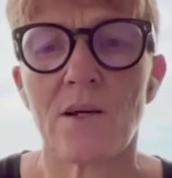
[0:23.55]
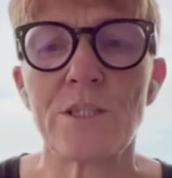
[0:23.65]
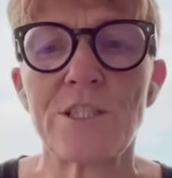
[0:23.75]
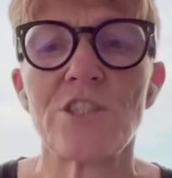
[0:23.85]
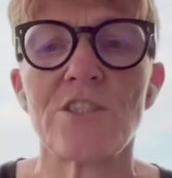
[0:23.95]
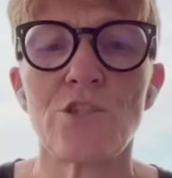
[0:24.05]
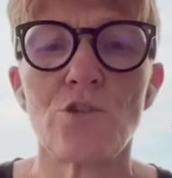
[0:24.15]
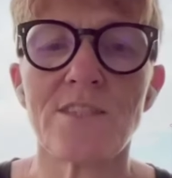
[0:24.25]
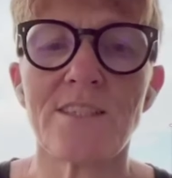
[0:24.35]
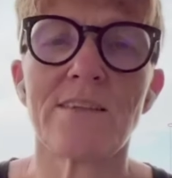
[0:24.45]
which is
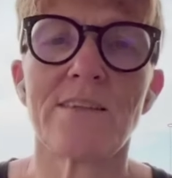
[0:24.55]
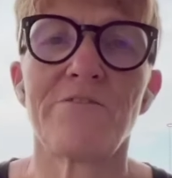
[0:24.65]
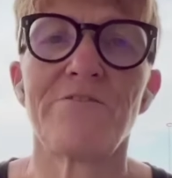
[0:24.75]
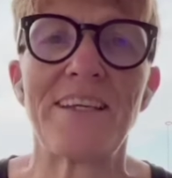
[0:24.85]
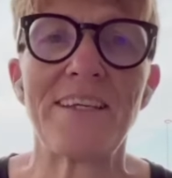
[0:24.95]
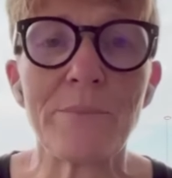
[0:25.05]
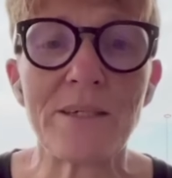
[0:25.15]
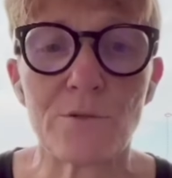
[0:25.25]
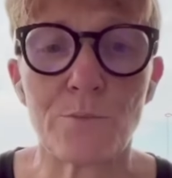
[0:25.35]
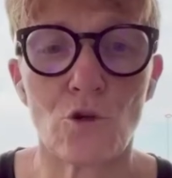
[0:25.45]
using the
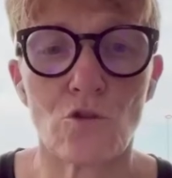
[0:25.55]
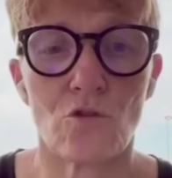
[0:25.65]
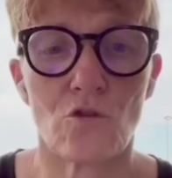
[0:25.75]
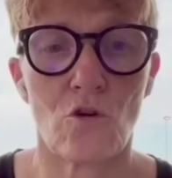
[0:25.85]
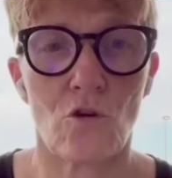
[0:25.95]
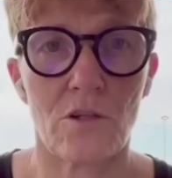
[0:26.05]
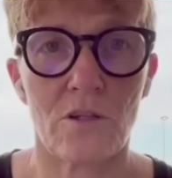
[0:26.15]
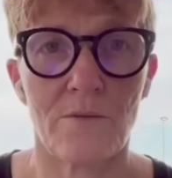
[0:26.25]
Fedimint protocol.